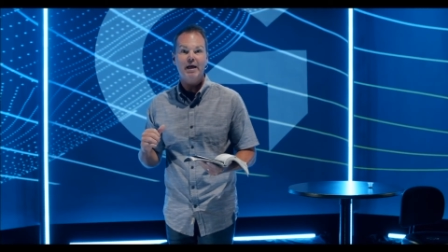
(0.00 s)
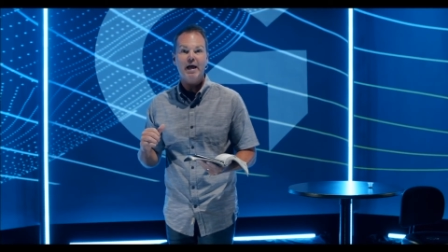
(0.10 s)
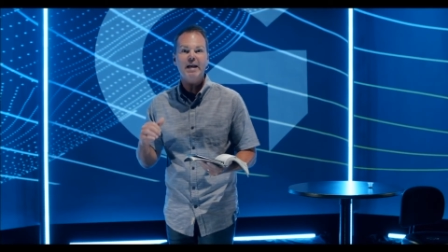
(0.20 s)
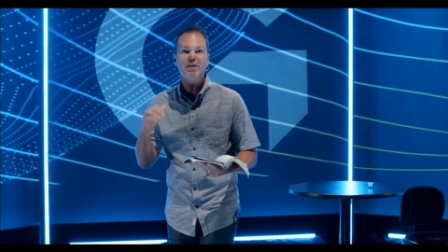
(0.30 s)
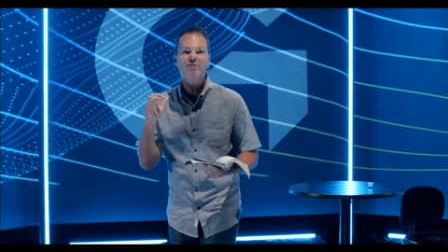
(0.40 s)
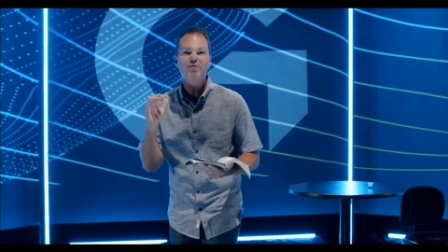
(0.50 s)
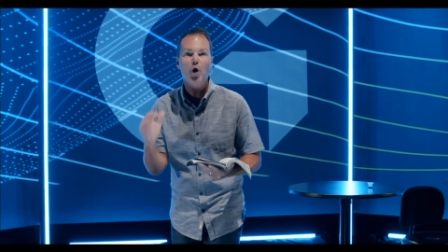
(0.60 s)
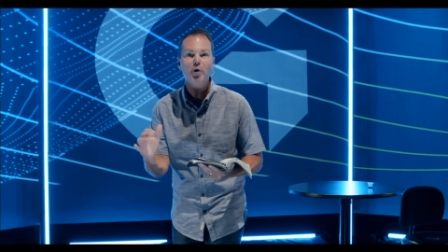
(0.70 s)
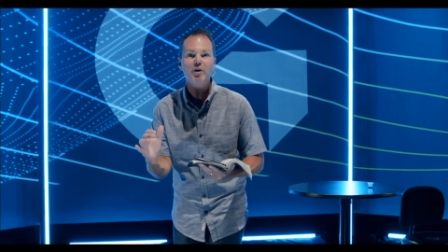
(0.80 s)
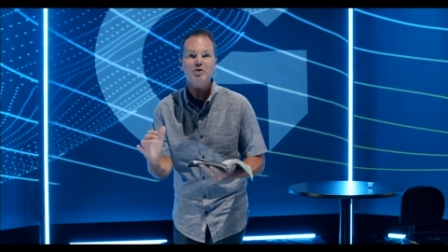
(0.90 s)
And he
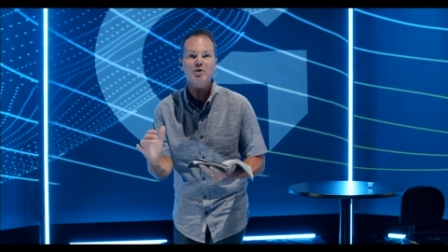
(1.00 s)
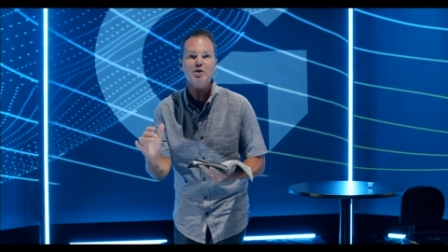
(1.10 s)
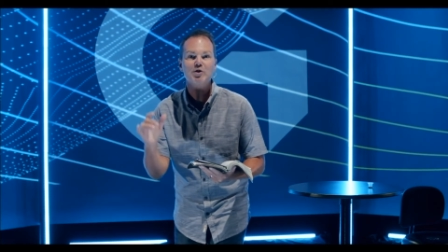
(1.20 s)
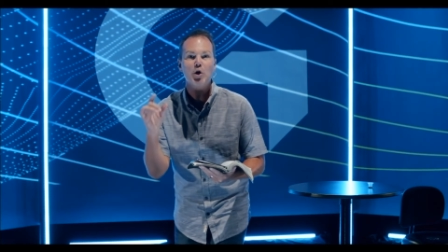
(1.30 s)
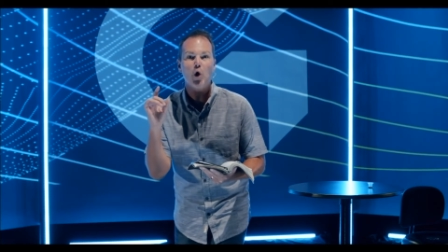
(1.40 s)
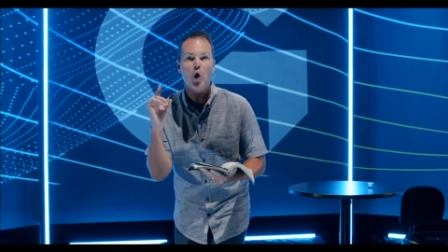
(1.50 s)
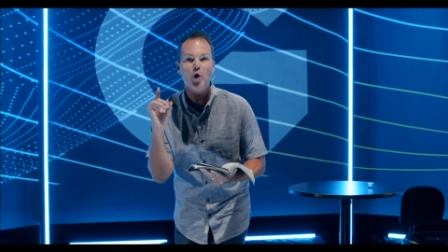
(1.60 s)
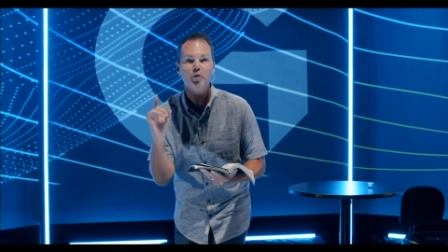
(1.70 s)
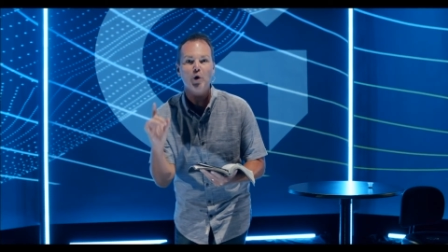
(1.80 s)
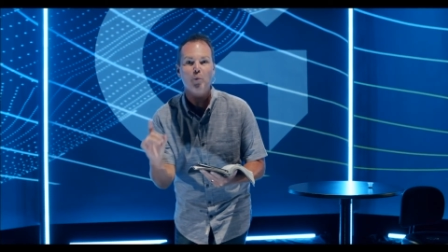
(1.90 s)
focuses on
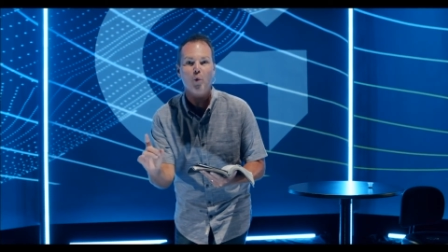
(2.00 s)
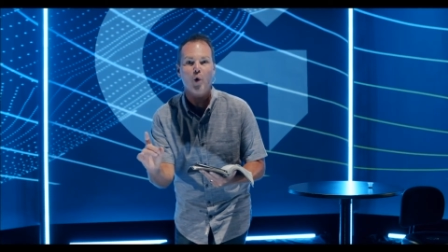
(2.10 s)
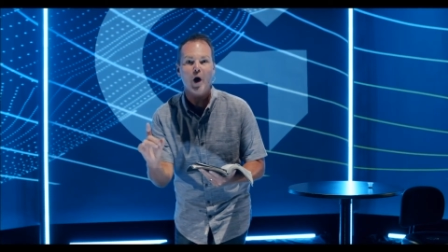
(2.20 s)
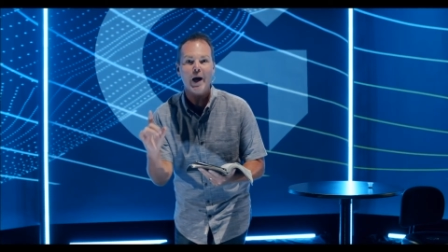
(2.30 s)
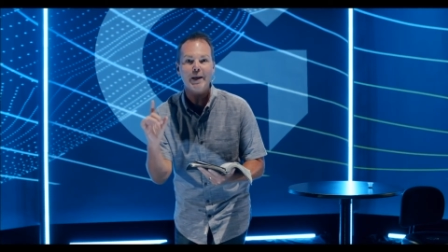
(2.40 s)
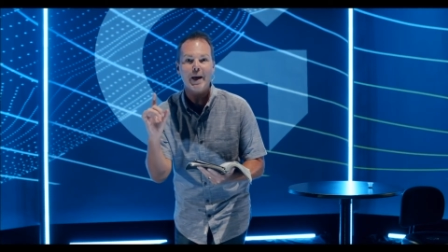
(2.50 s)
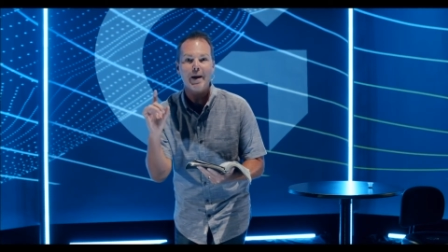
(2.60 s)
the one